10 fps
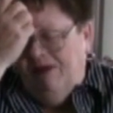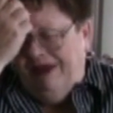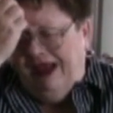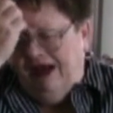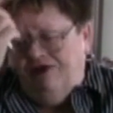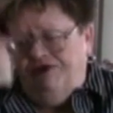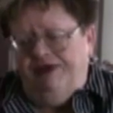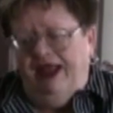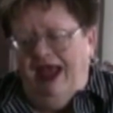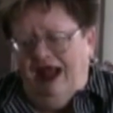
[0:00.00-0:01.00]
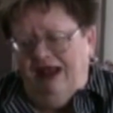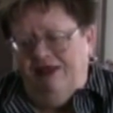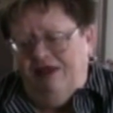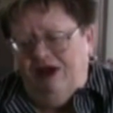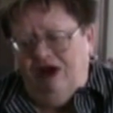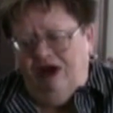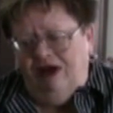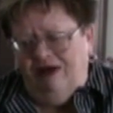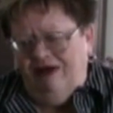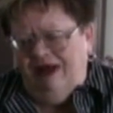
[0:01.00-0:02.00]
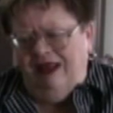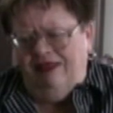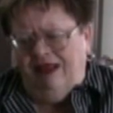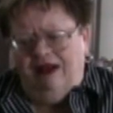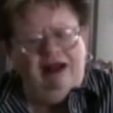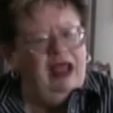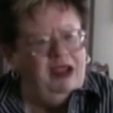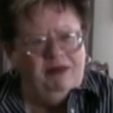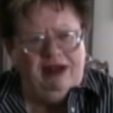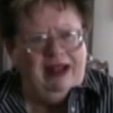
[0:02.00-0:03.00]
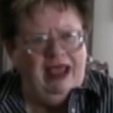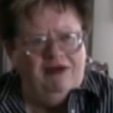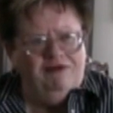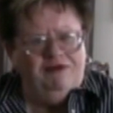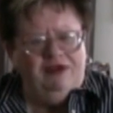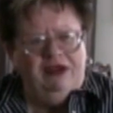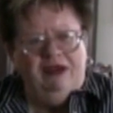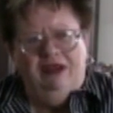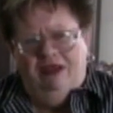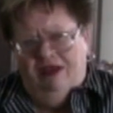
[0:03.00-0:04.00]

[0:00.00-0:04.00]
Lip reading: manager they had in there, and then Lyman left, and